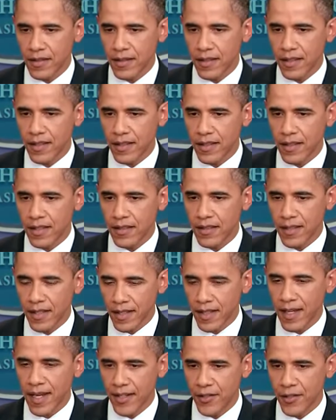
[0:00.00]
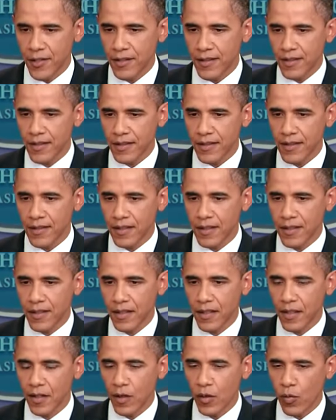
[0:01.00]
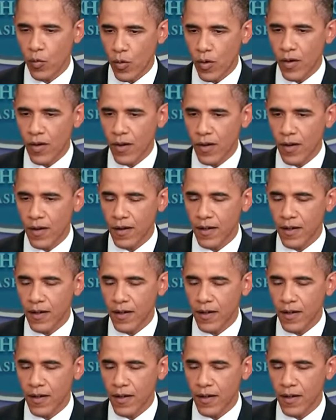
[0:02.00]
to engage in were